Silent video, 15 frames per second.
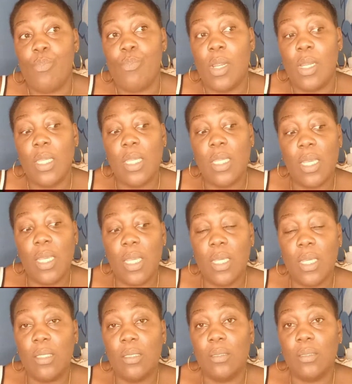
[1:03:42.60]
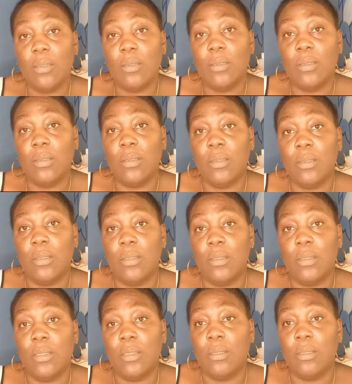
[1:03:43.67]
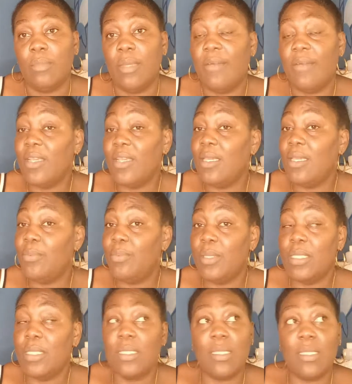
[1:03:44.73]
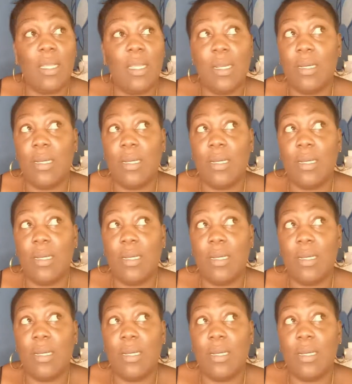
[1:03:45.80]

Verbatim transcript: Yeah. I have to keep it slack.